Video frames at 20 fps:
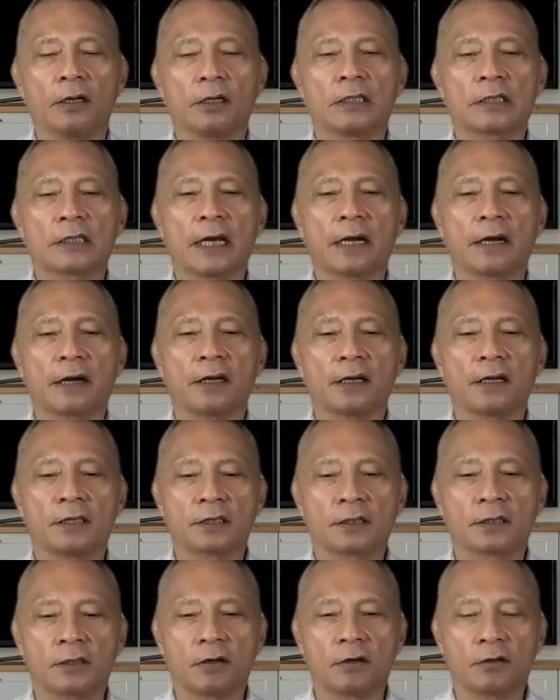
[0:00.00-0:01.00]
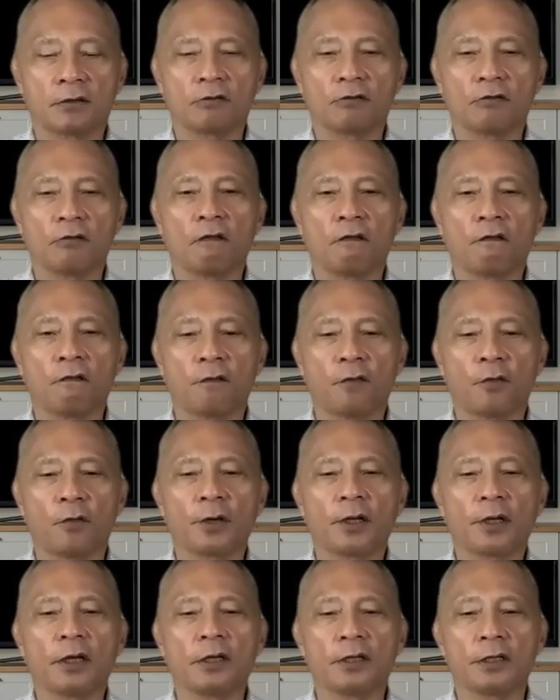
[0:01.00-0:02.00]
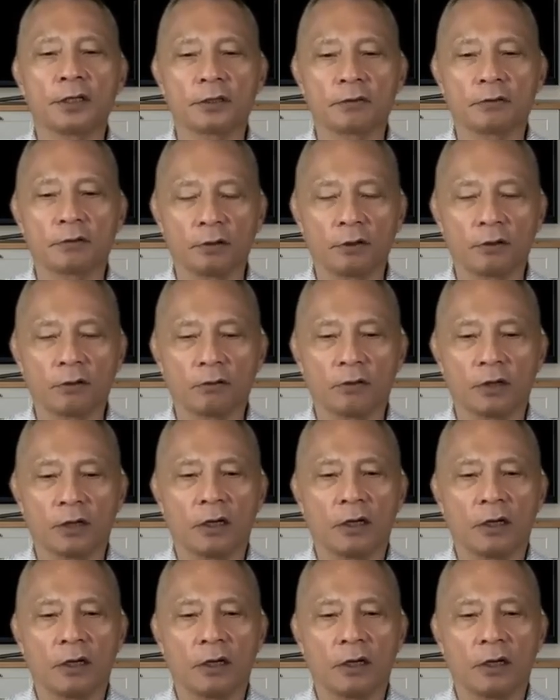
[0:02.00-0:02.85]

is at a historical 40 year low.